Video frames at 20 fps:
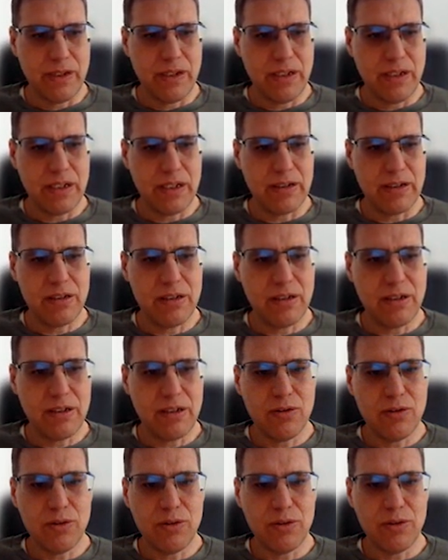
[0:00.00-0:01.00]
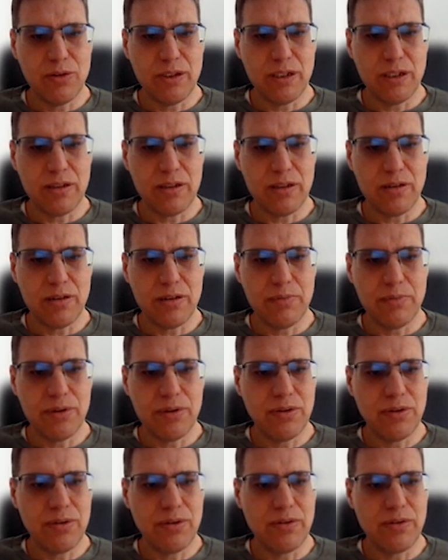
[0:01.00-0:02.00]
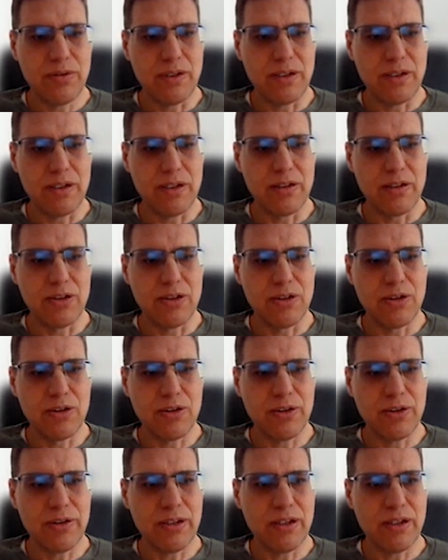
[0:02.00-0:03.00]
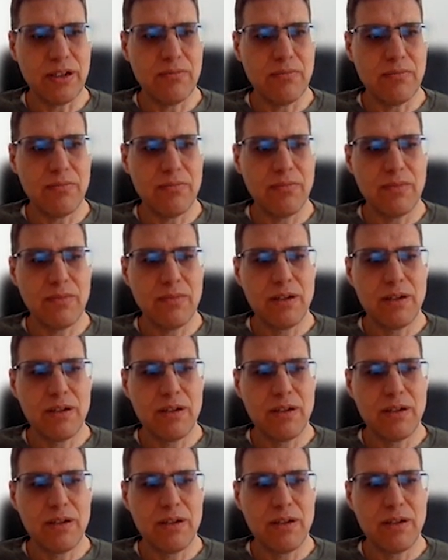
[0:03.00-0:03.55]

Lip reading: EIC code attribute, and the short name